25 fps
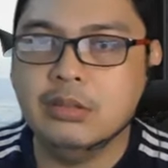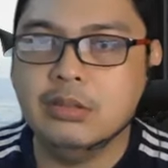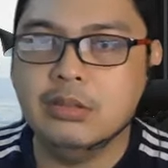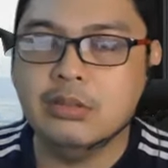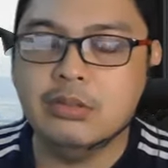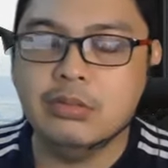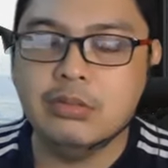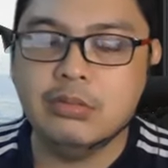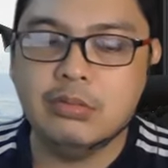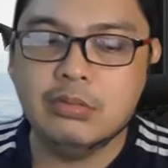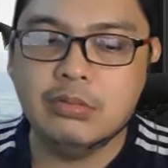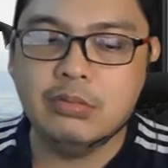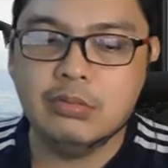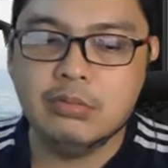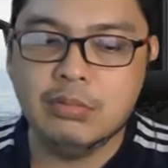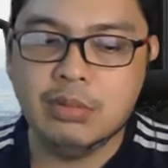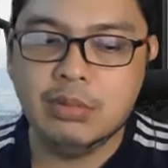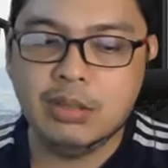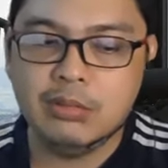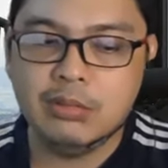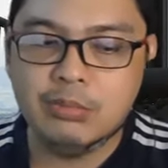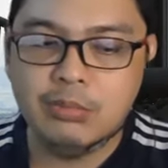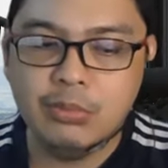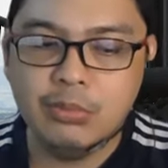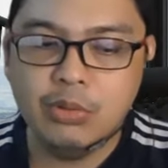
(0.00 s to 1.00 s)
No?
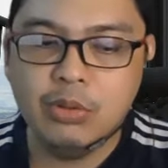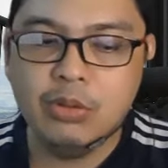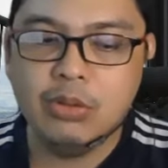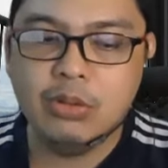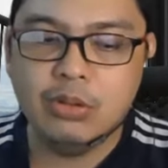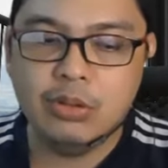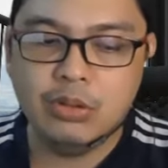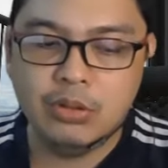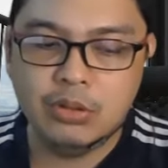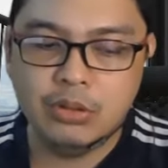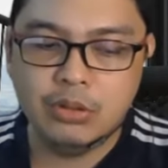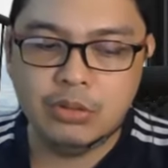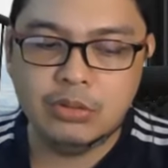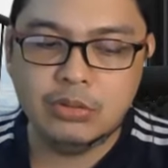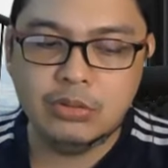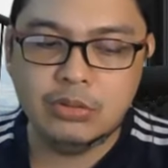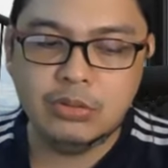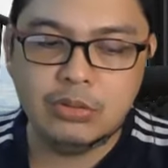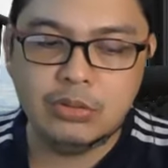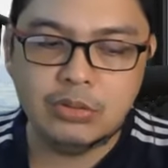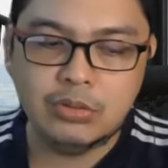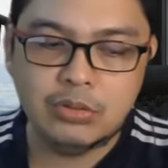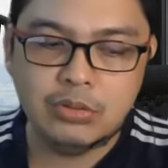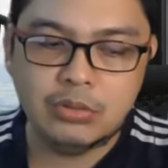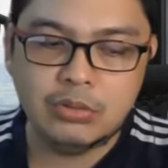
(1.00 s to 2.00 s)
But more
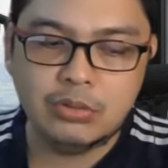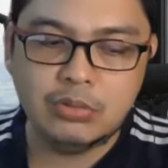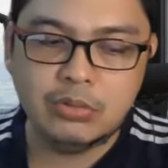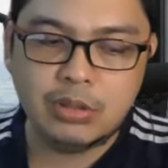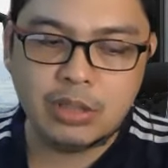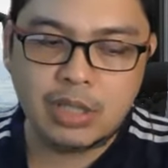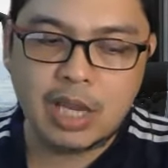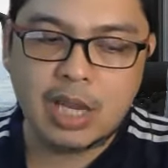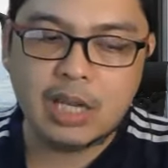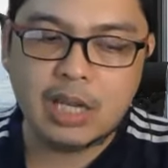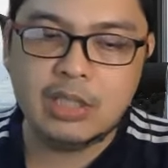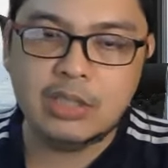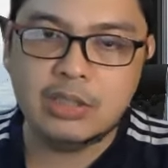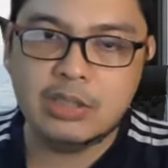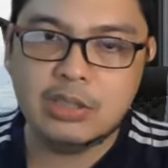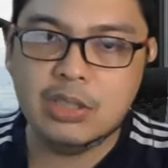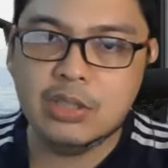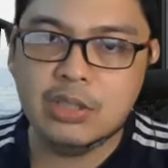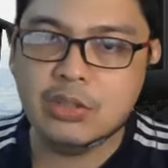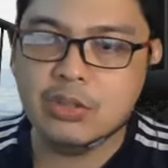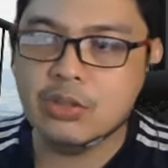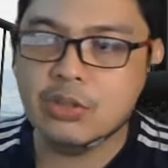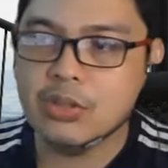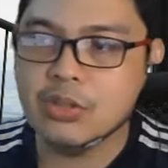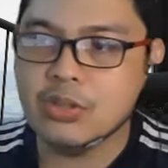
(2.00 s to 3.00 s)
on yung
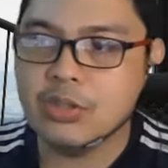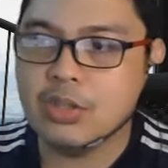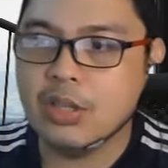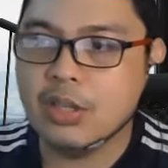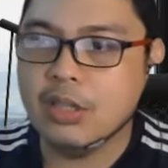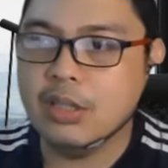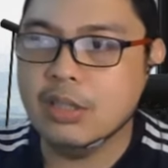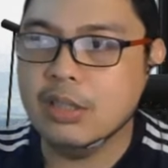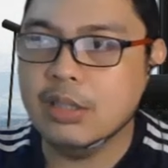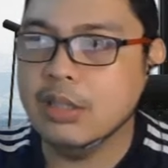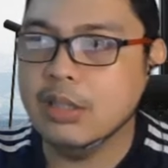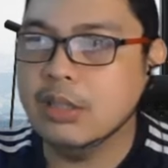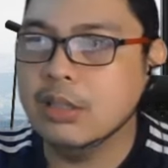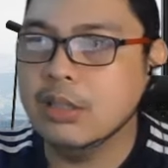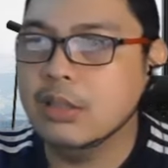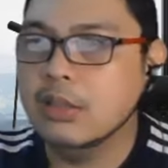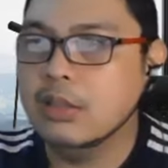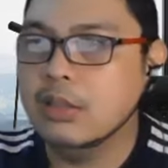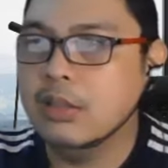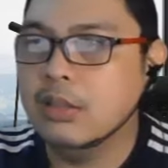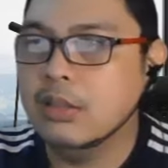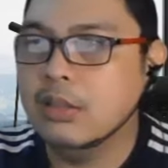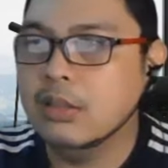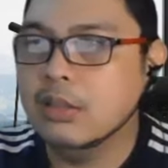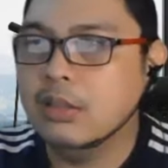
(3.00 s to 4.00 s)
realization talaga.
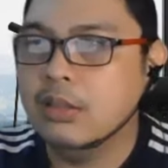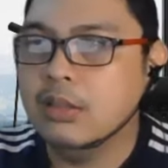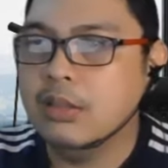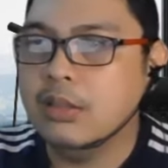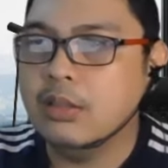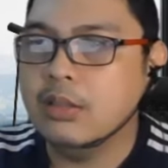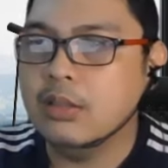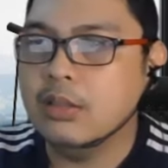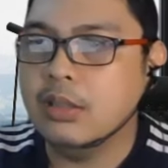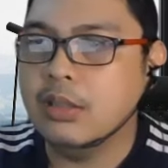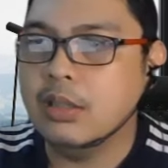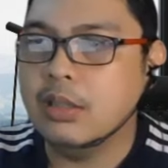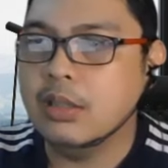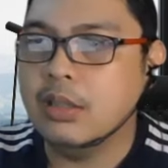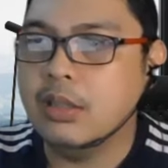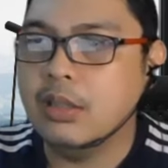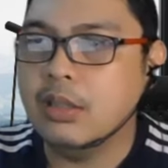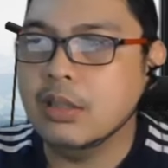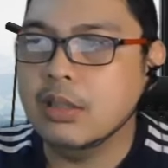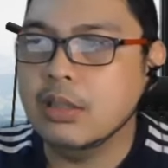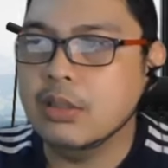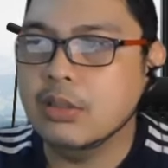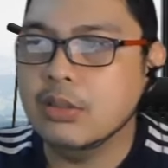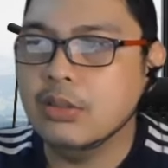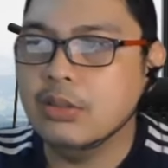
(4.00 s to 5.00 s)

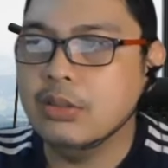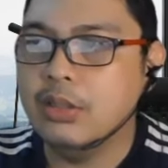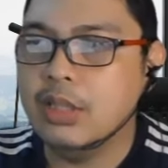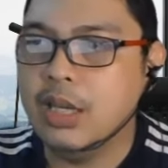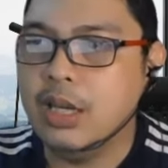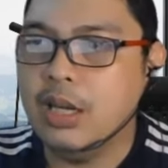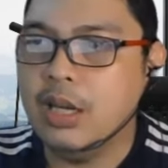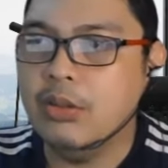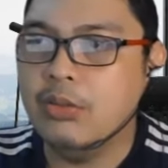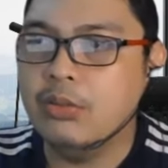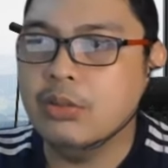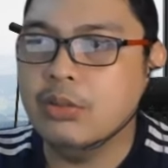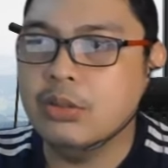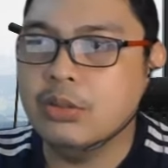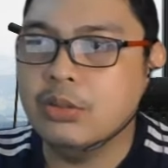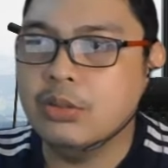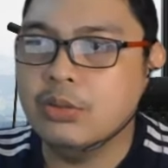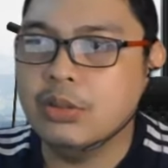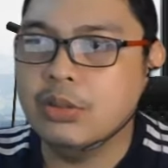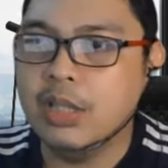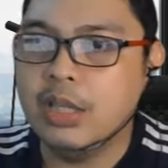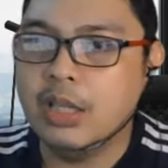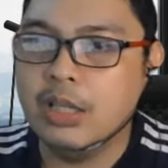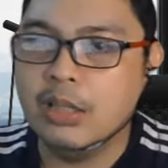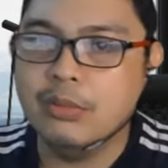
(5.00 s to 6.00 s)
Na on how it
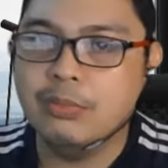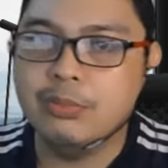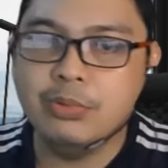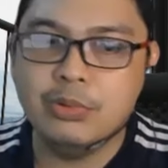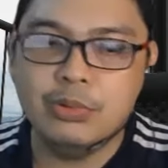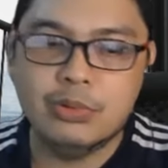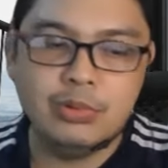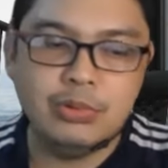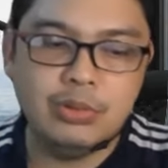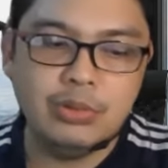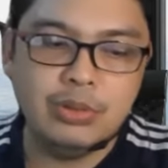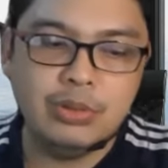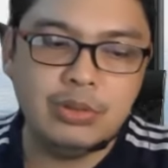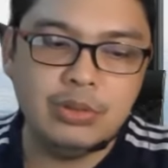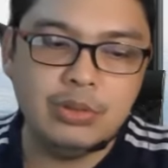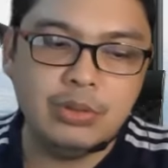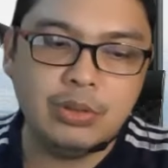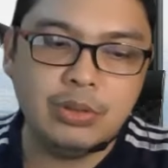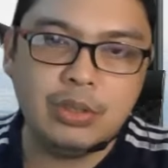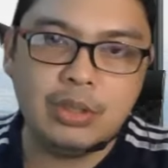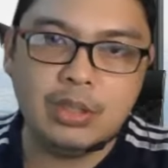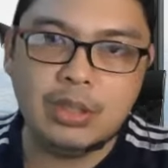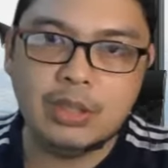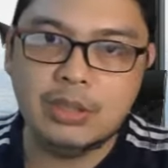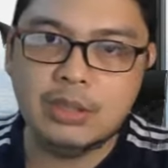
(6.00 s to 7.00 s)
could help you in
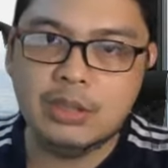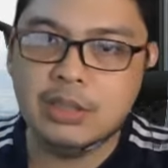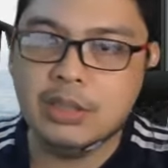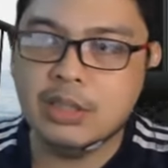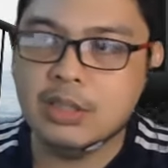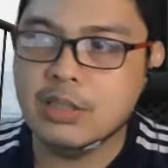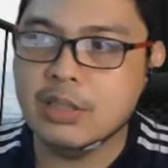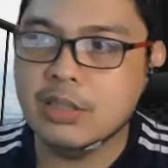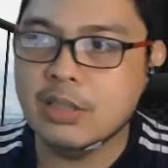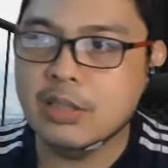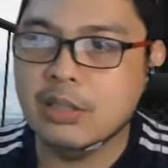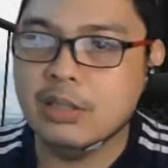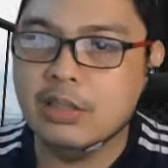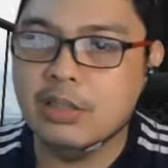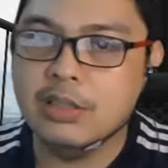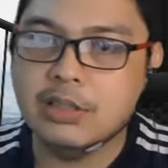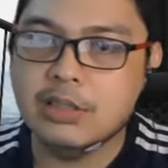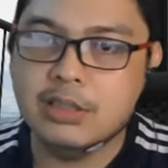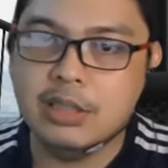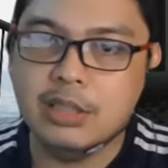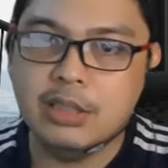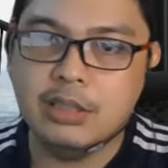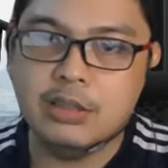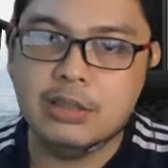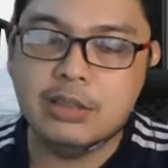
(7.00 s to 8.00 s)
your career as a
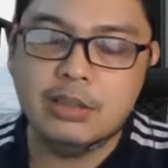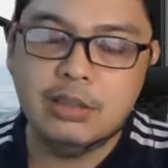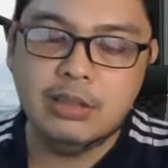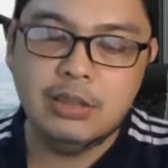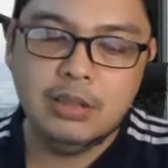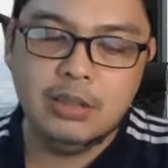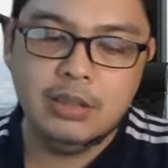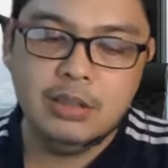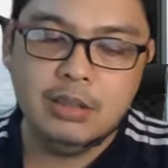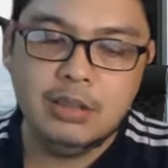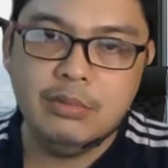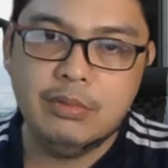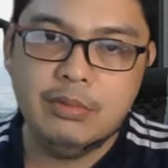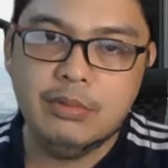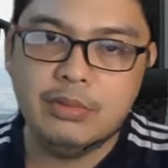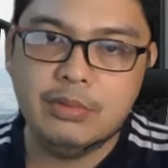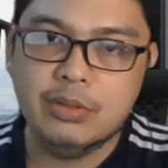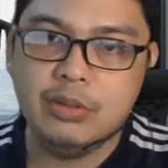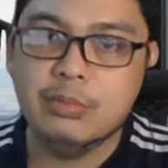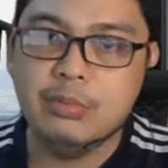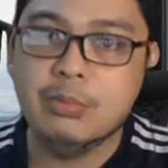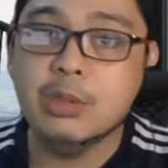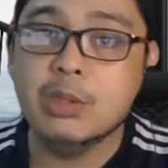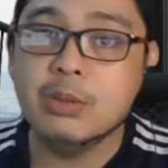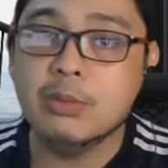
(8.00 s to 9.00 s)
relocation
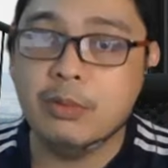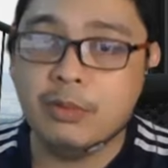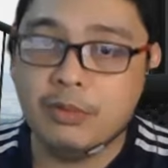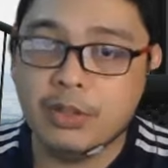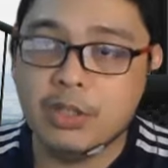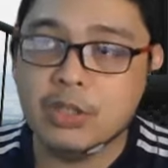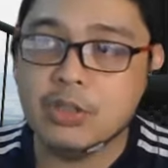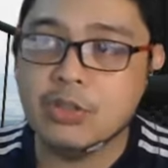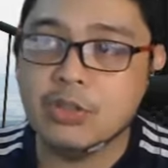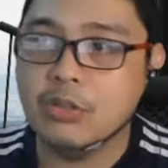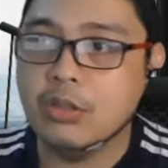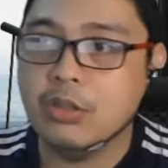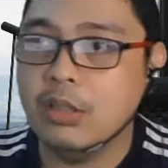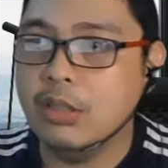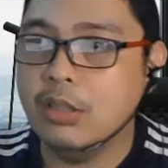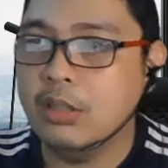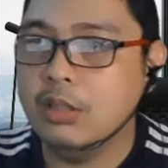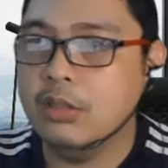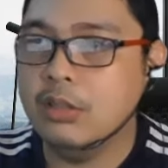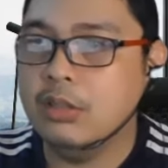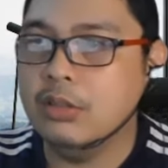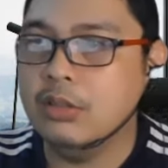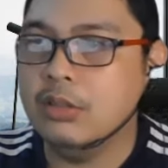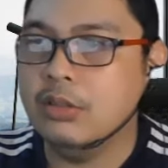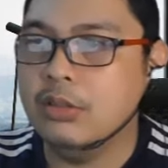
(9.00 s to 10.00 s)
service professional.
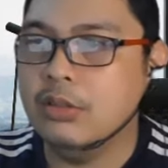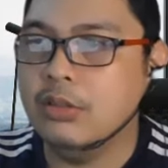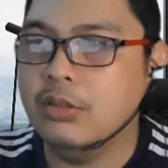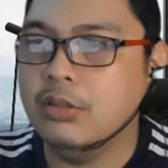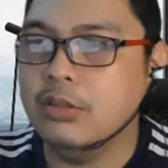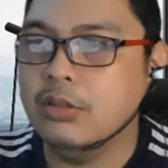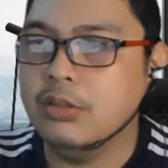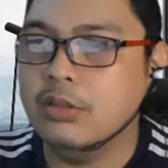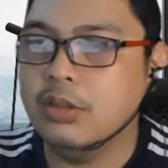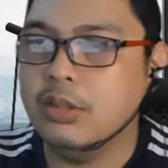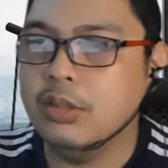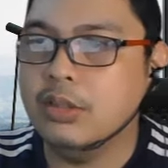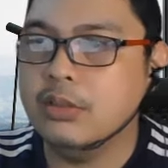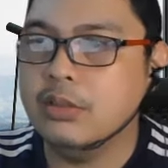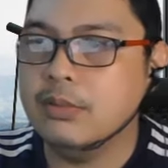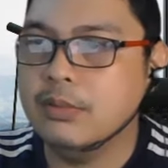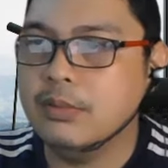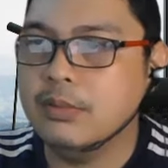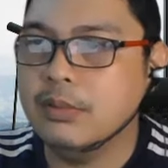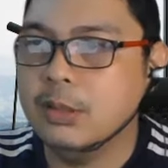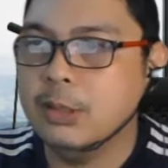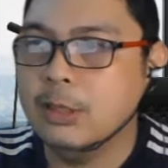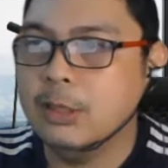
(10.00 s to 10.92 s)
Right?